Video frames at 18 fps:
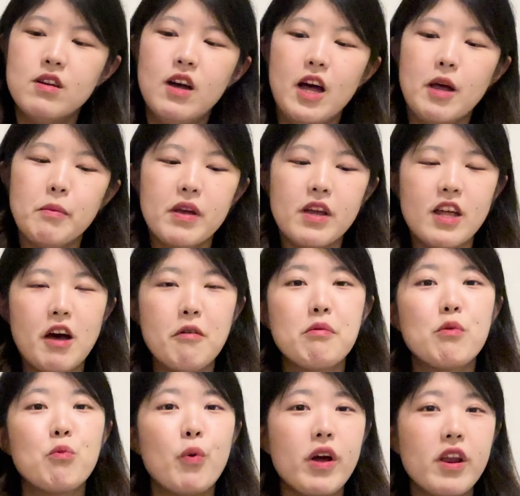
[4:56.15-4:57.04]
I mean, I've
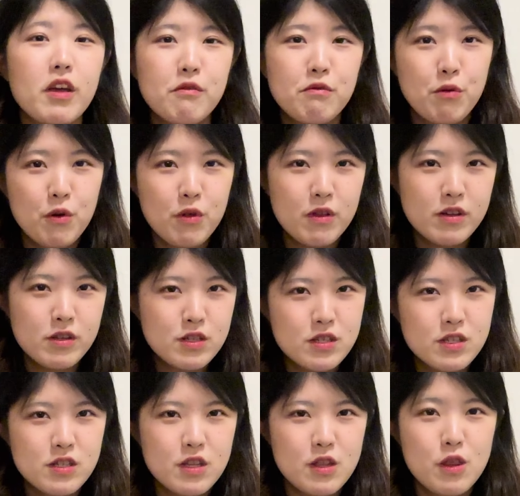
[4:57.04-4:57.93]
been waiting for
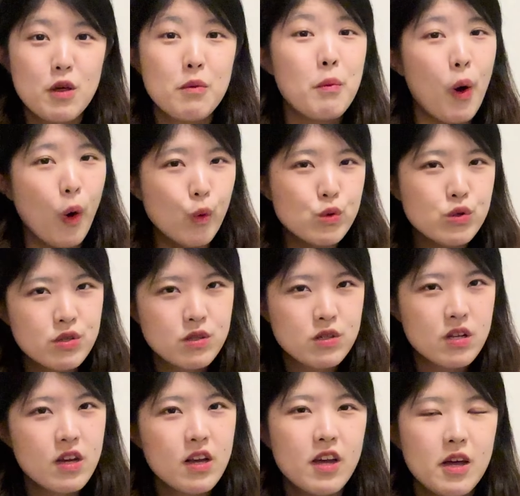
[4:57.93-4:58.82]
this the
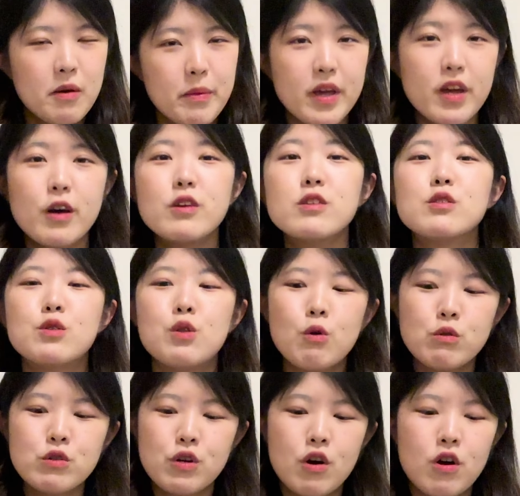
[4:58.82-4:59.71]
most because
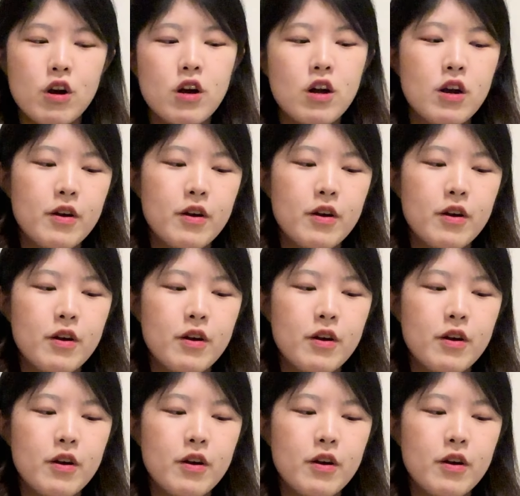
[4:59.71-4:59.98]
those are